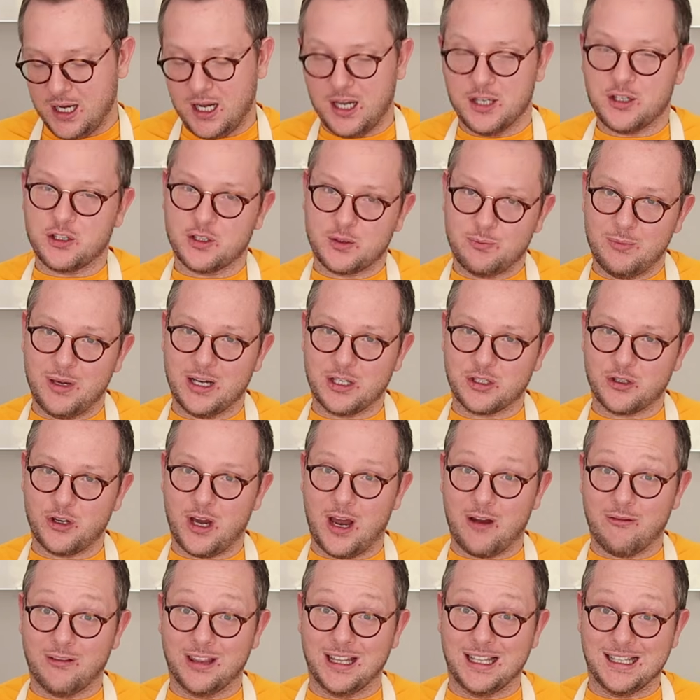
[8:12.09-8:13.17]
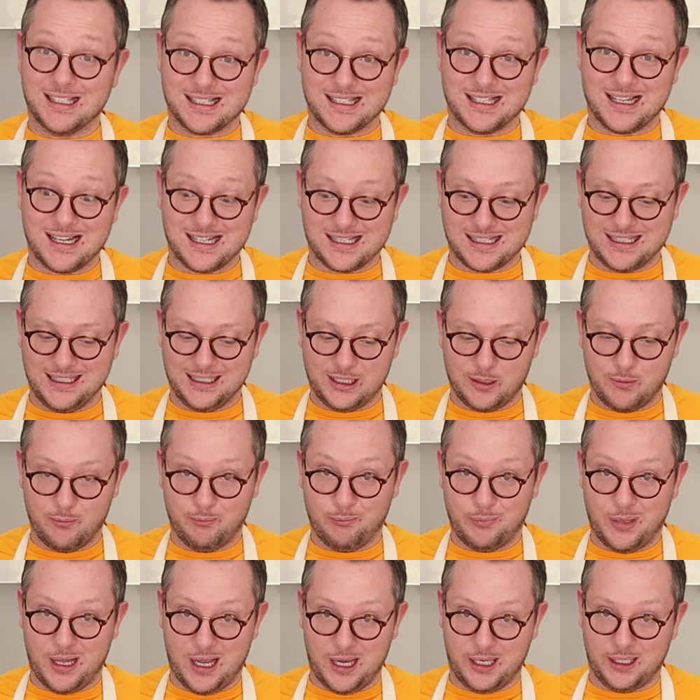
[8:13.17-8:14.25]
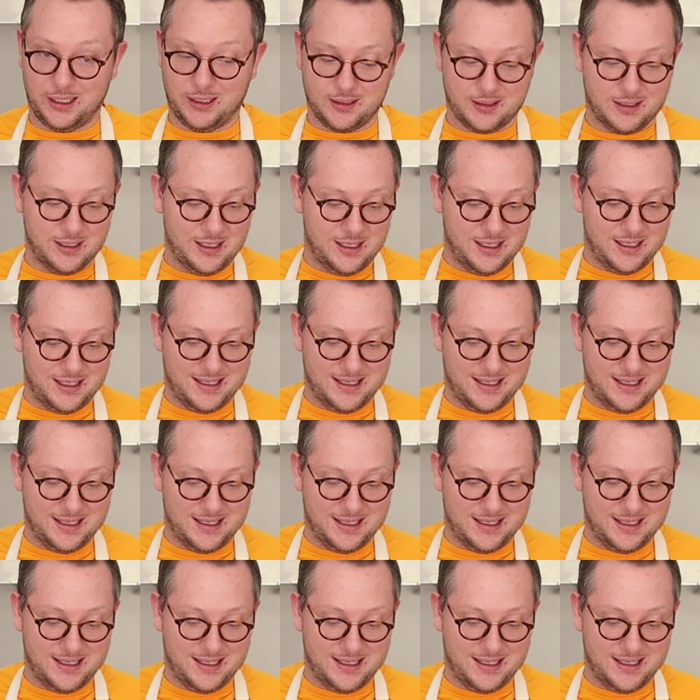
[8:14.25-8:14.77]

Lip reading: and just make sure everything is nicely combined.